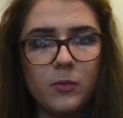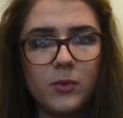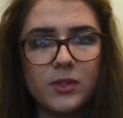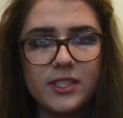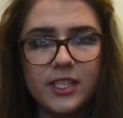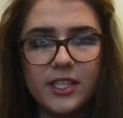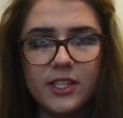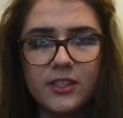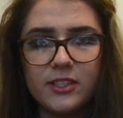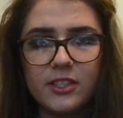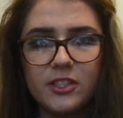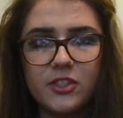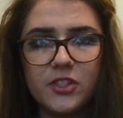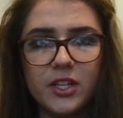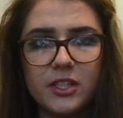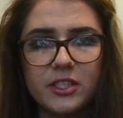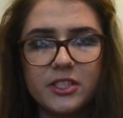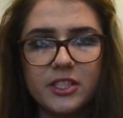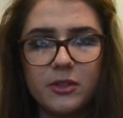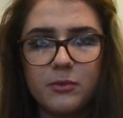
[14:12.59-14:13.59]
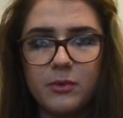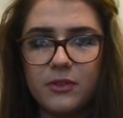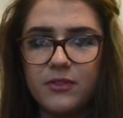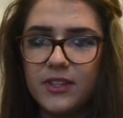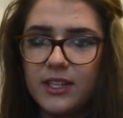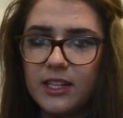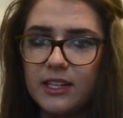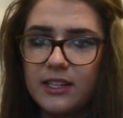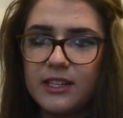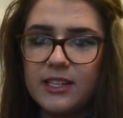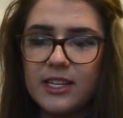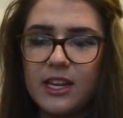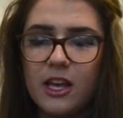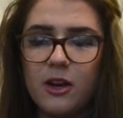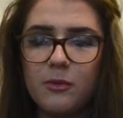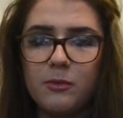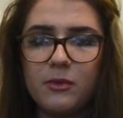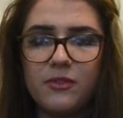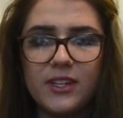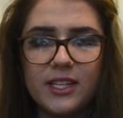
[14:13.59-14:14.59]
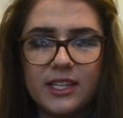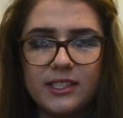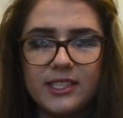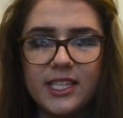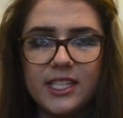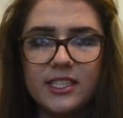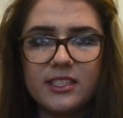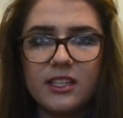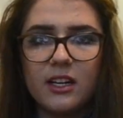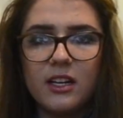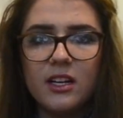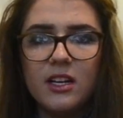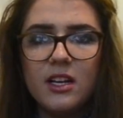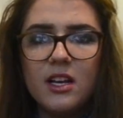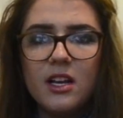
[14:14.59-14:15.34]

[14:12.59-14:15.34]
was the use of structure within the teaser,